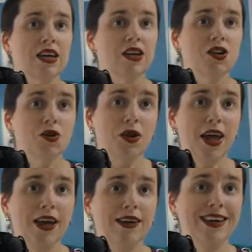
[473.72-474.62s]
Short
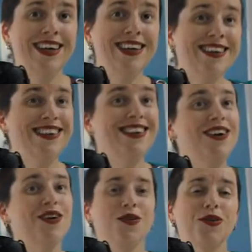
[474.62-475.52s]
hair
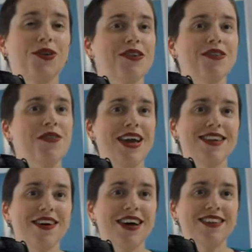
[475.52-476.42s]
or lots of hair
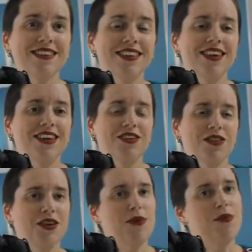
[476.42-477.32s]
ties
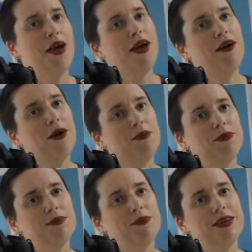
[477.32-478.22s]
to keep your hair up,
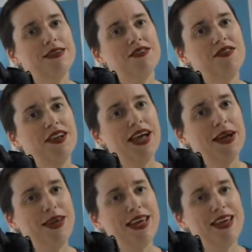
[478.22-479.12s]
because if you're
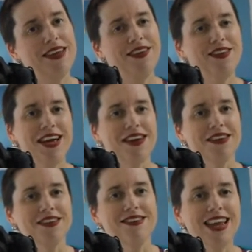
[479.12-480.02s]
like me, you
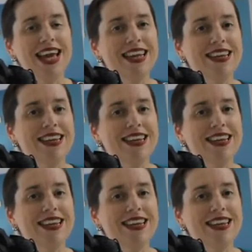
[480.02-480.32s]
cannot stand